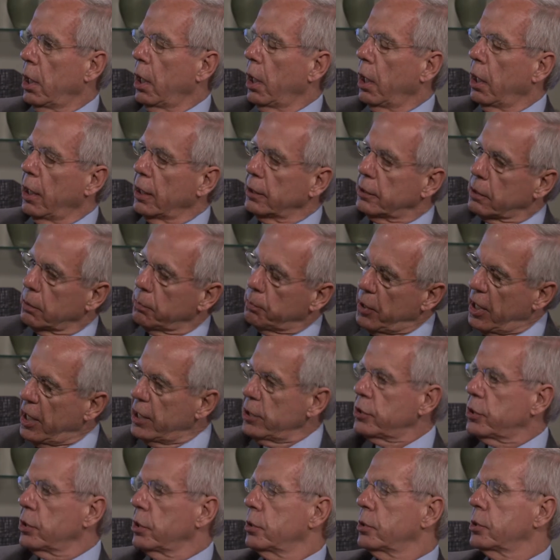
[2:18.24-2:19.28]
Let the
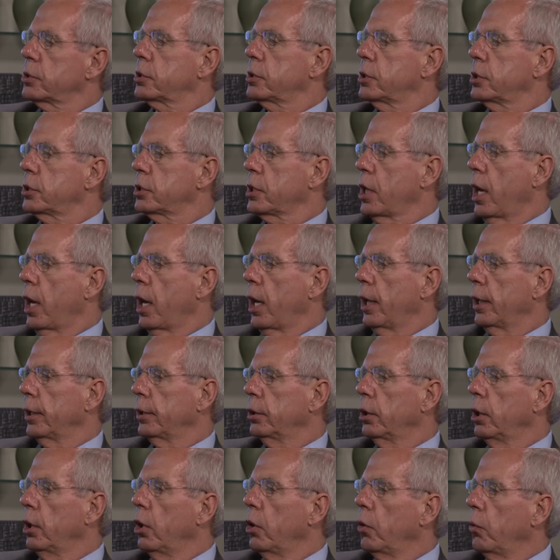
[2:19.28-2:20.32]
patients
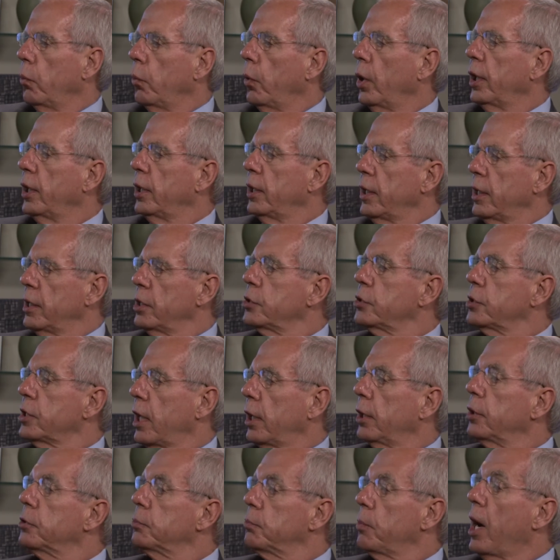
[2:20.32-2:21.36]
decide what it is
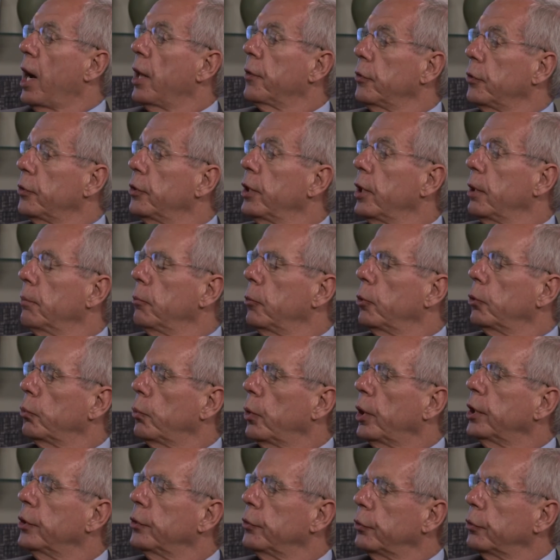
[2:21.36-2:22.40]
that is bothering them and
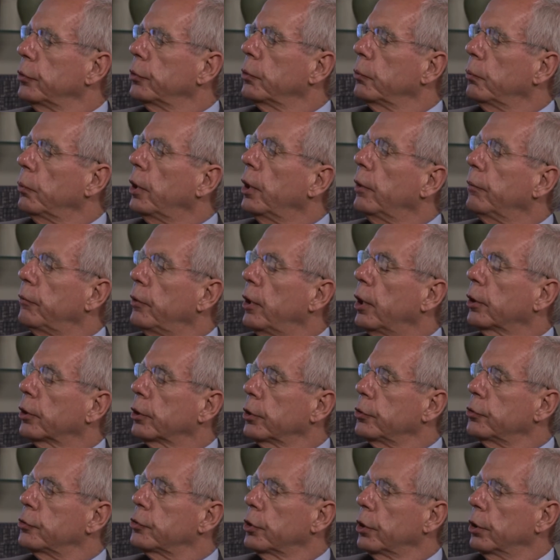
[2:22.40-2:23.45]
what are their
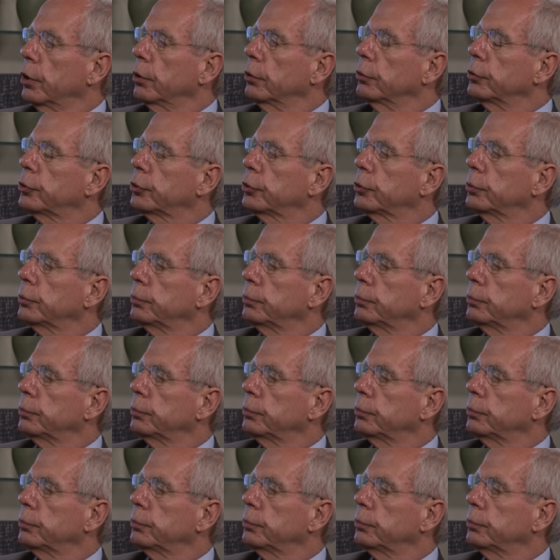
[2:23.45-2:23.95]
concerns.